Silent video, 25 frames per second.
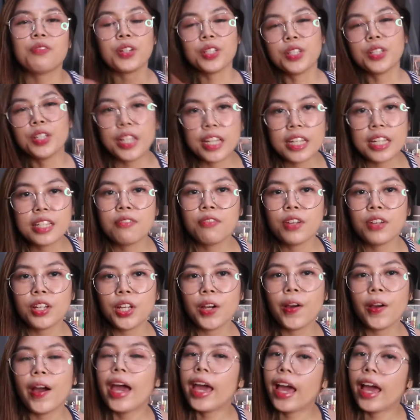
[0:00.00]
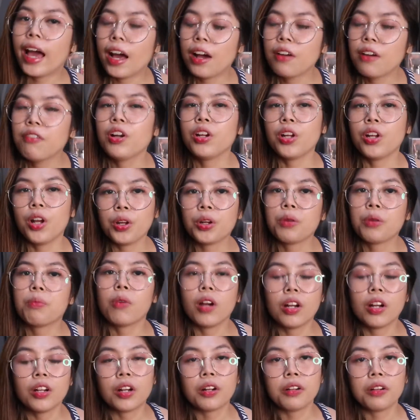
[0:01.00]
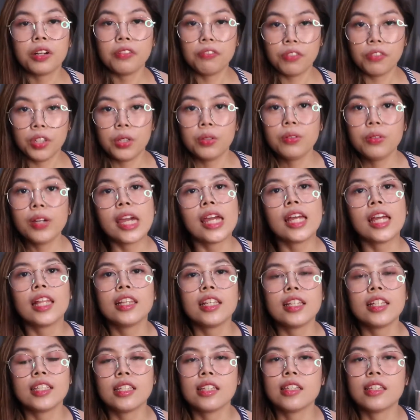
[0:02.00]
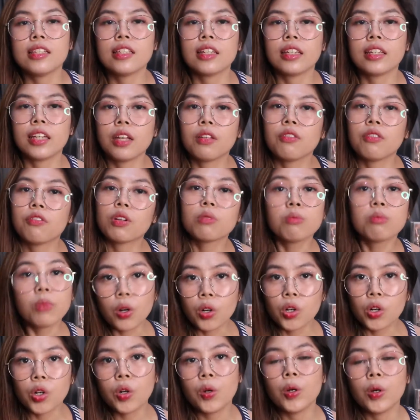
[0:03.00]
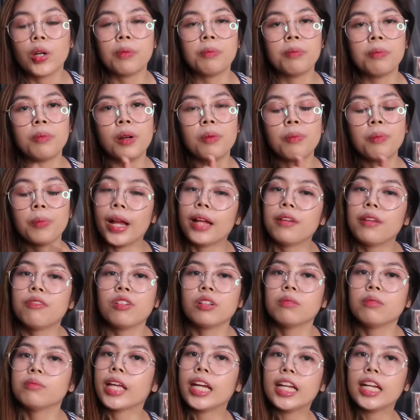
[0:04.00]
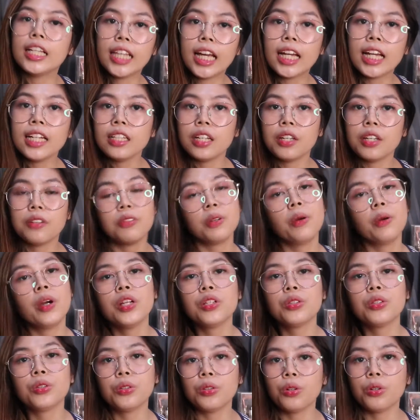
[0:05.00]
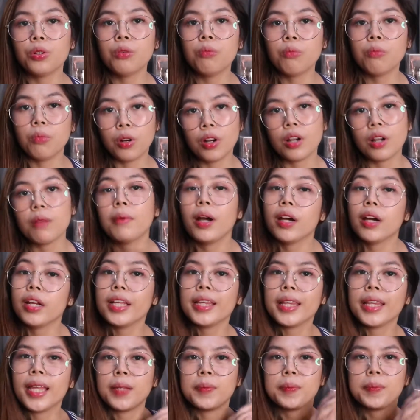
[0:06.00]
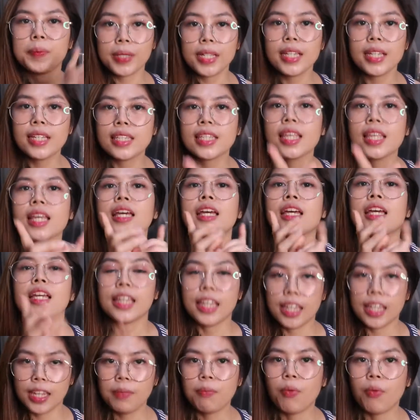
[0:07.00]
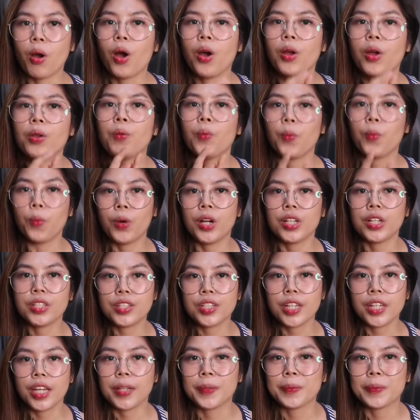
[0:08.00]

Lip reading: For today's video, I have another product review, and this is again from OHO, a brand from Thailand. If you wanted to know more about it, then please keep on watching.